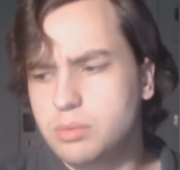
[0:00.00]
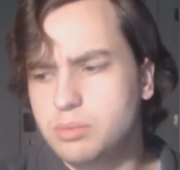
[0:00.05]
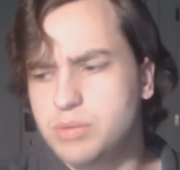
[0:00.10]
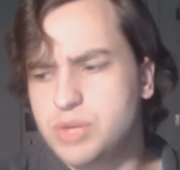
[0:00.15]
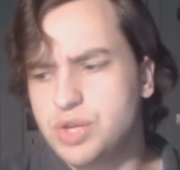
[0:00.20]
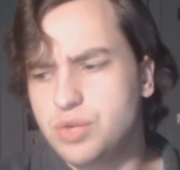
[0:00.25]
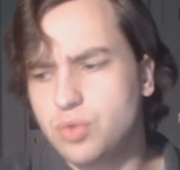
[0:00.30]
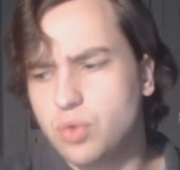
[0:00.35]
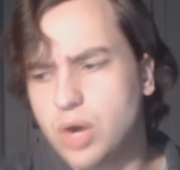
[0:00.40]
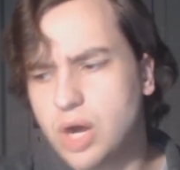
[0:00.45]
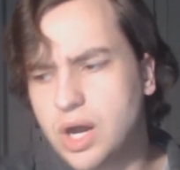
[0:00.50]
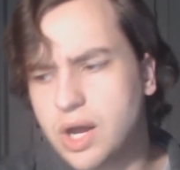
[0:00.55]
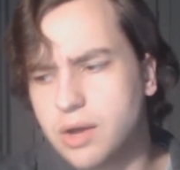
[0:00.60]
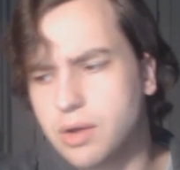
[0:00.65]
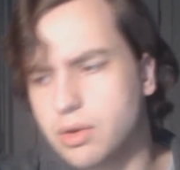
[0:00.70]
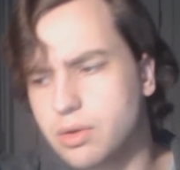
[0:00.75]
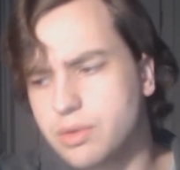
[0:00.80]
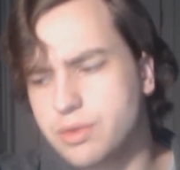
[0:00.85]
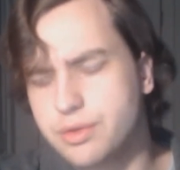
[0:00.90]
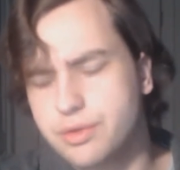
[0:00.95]

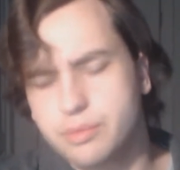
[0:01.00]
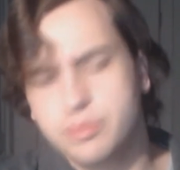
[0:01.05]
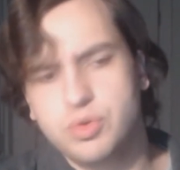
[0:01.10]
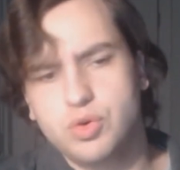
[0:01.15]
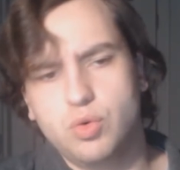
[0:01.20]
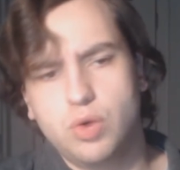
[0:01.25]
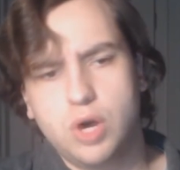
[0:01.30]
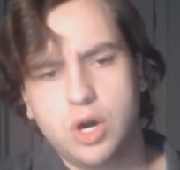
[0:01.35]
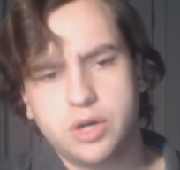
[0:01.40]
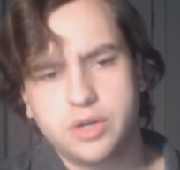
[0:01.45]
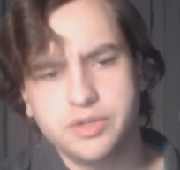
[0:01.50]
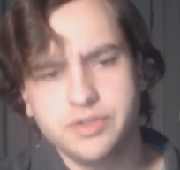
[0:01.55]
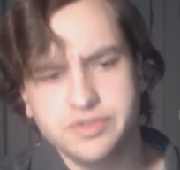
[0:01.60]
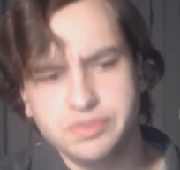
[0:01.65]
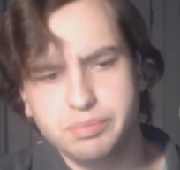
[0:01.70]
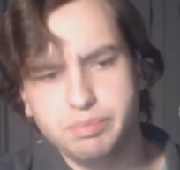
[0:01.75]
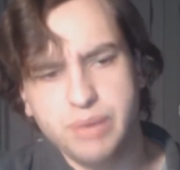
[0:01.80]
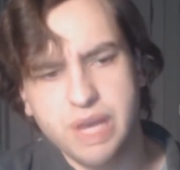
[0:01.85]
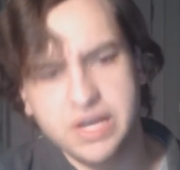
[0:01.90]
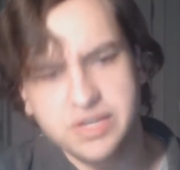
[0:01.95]
Meanwhile, the
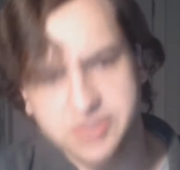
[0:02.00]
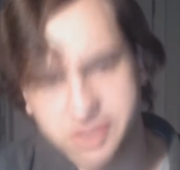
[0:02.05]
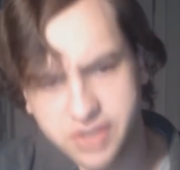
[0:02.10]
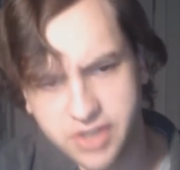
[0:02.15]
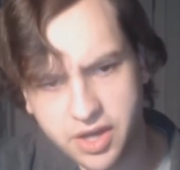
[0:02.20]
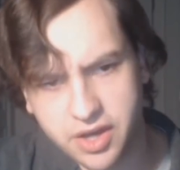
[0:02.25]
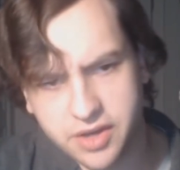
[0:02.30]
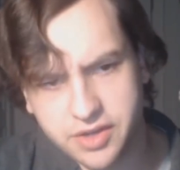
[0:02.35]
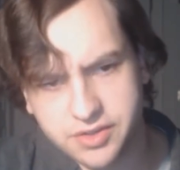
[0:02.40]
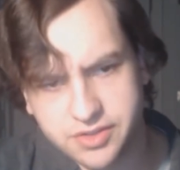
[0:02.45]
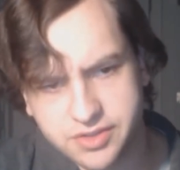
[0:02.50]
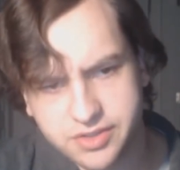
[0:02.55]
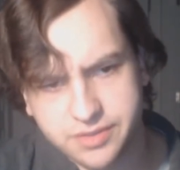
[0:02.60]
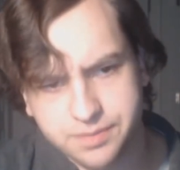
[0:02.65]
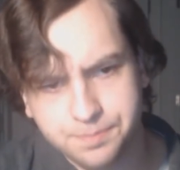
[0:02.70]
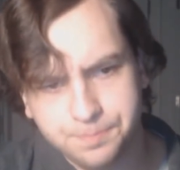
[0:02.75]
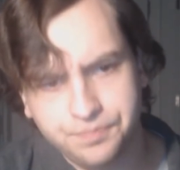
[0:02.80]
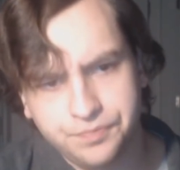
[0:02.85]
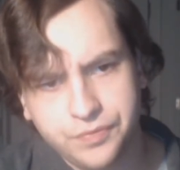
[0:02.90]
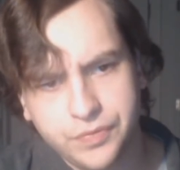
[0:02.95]
Milwaukee's Best
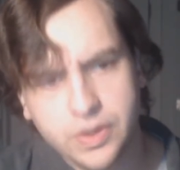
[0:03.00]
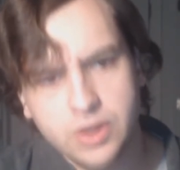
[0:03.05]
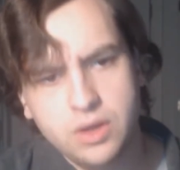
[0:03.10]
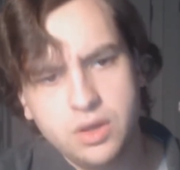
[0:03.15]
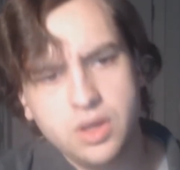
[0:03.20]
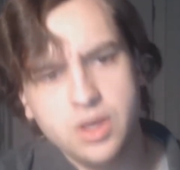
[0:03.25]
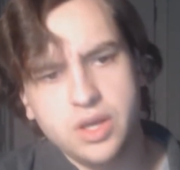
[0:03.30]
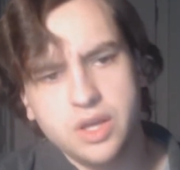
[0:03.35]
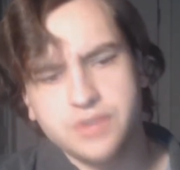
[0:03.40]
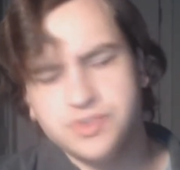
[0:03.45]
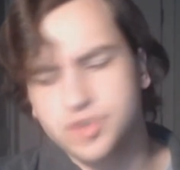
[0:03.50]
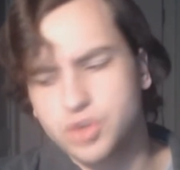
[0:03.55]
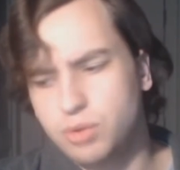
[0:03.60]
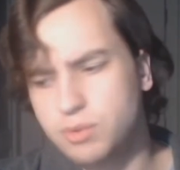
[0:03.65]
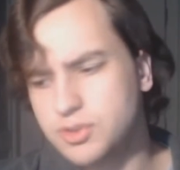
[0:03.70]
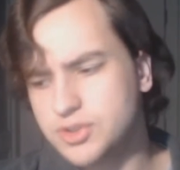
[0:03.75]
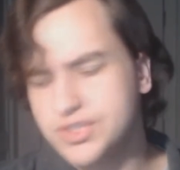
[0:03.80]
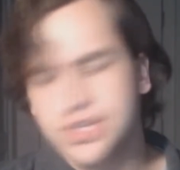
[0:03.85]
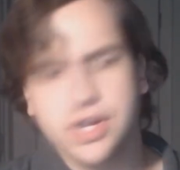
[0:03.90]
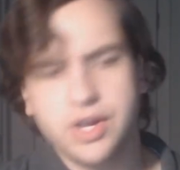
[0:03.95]
Ice, it's
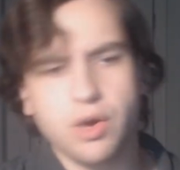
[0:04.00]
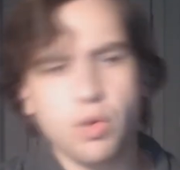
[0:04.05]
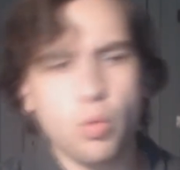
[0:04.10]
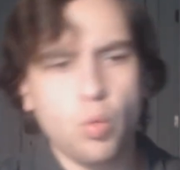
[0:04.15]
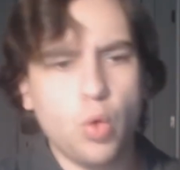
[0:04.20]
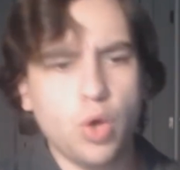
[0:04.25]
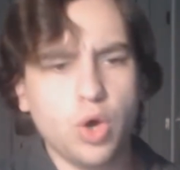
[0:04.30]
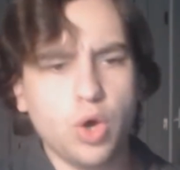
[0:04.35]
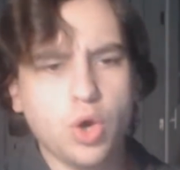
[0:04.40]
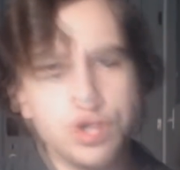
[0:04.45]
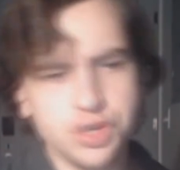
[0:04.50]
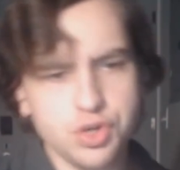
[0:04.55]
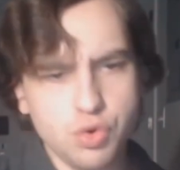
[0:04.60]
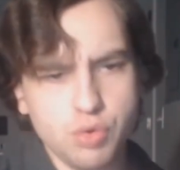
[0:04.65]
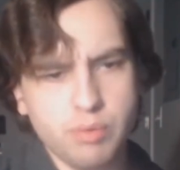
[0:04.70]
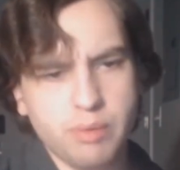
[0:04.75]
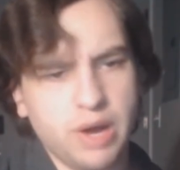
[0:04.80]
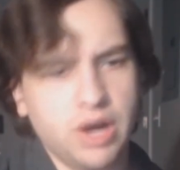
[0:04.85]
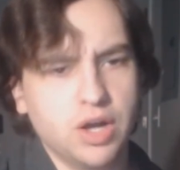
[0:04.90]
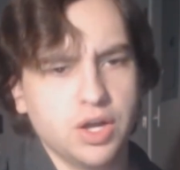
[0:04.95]
almost like a
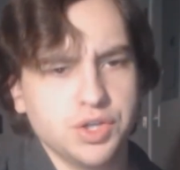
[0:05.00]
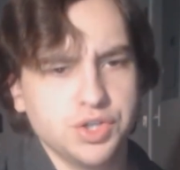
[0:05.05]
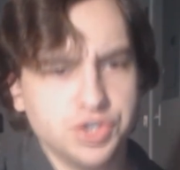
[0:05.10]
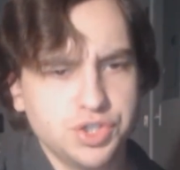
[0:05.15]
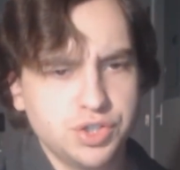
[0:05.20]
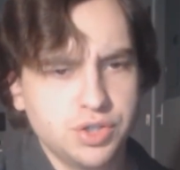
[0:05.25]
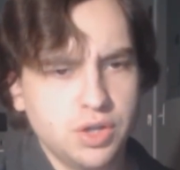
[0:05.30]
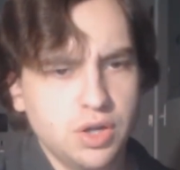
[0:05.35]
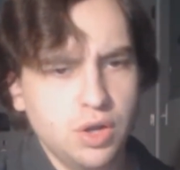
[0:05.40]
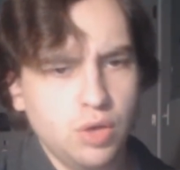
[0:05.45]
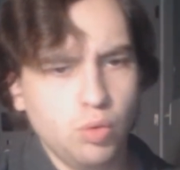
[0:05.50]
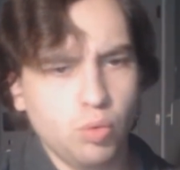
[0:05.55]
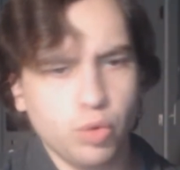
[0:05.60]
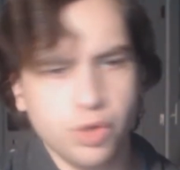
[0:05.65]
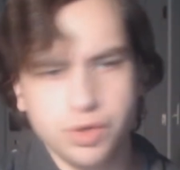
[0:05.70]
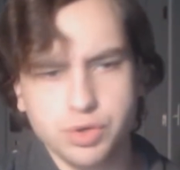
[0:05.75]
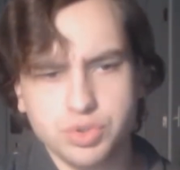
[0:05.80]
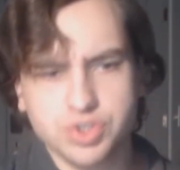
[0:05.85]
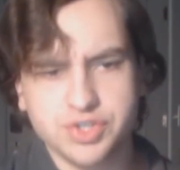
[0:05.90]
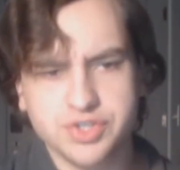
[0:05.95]
1-2 punch
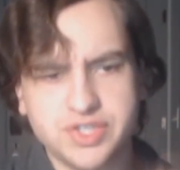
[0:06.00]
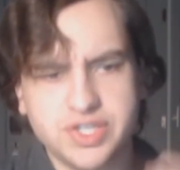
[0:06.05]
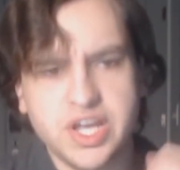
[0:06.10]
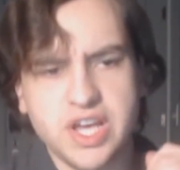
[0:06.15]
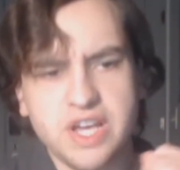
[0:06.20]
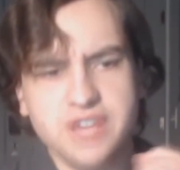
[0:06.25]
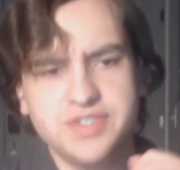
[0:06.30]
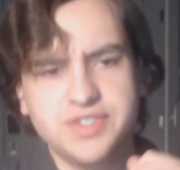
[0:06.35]
where you're just